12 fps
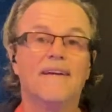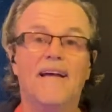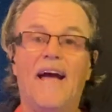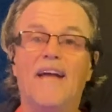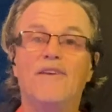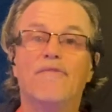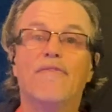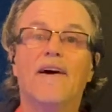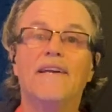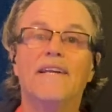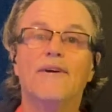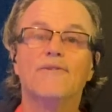And you
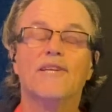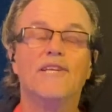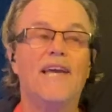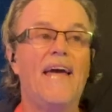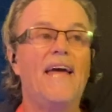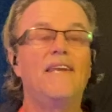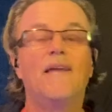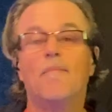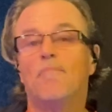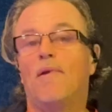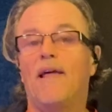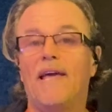find out that you end
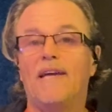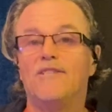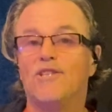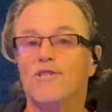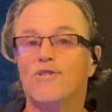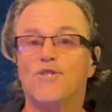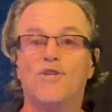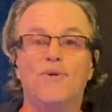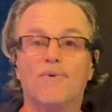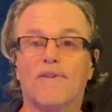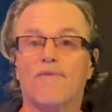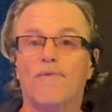up playing just 2
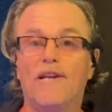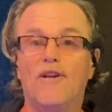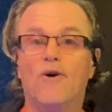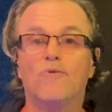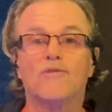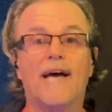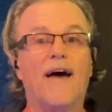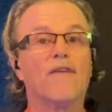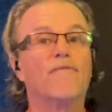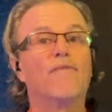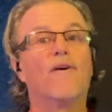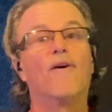or 3 notes out
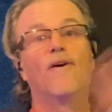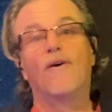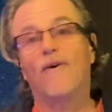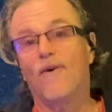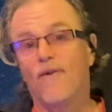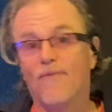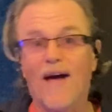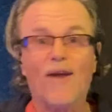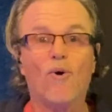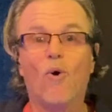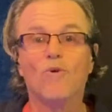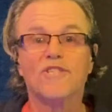of that
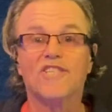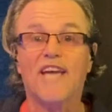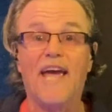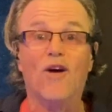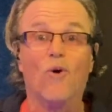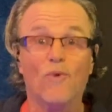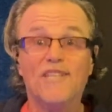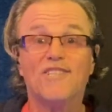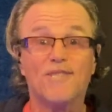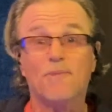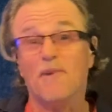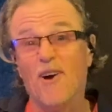whole scale,
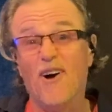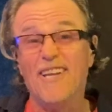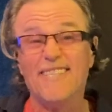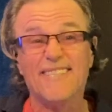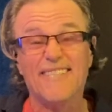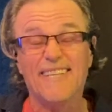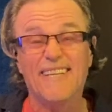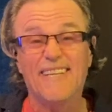which, to be honest,